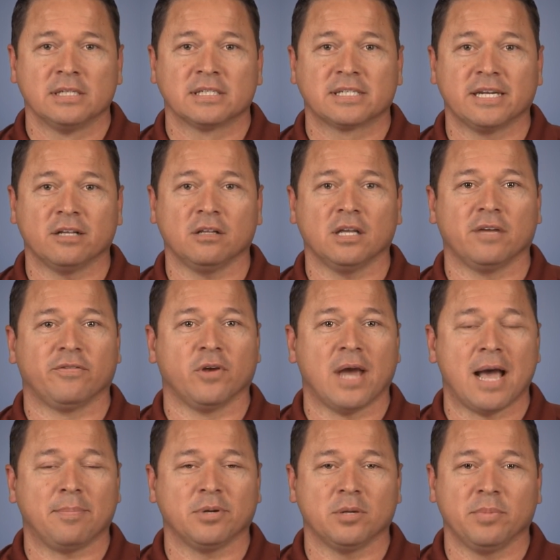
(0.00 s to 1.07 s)
Still, if you
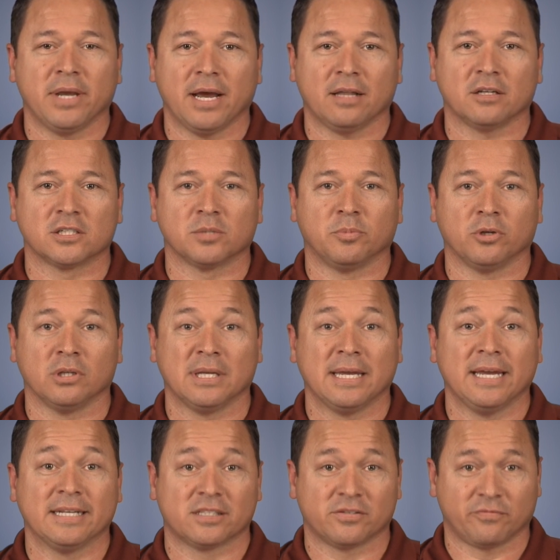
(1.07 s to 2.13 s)
happen to be eligible,
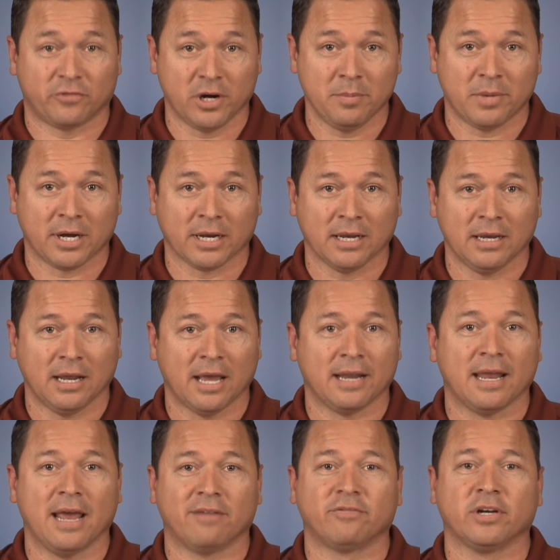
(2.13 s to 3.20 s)
it's free money
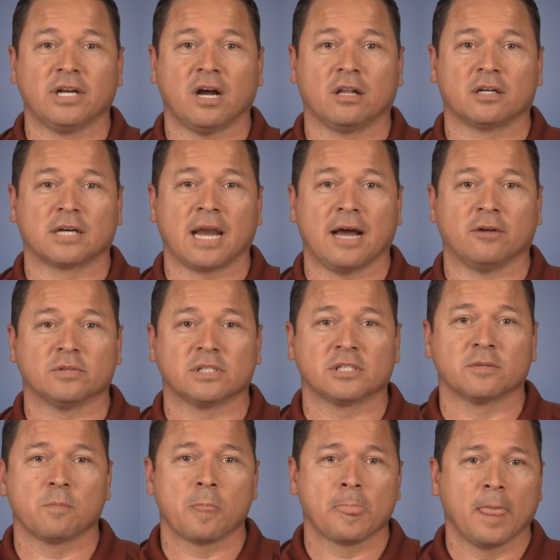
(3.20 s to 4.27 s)
and every dollar
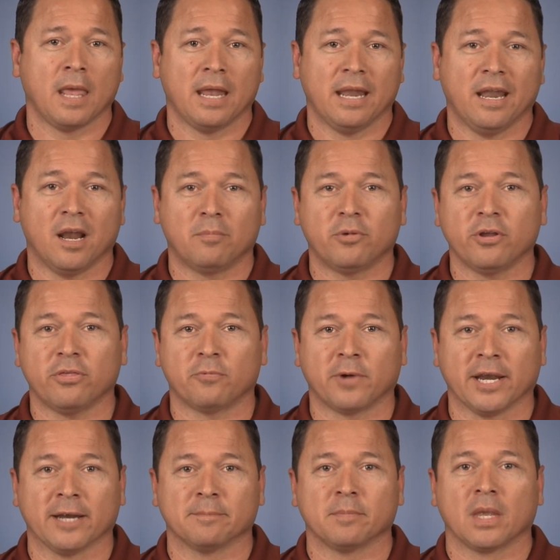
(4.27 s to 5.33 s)
counts. Number
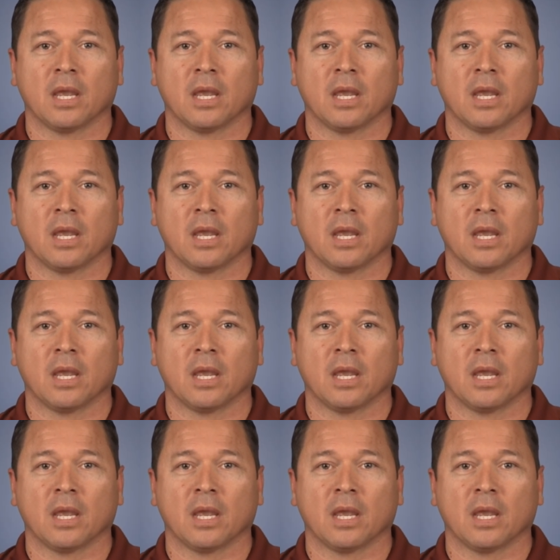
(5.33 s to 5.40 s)
3,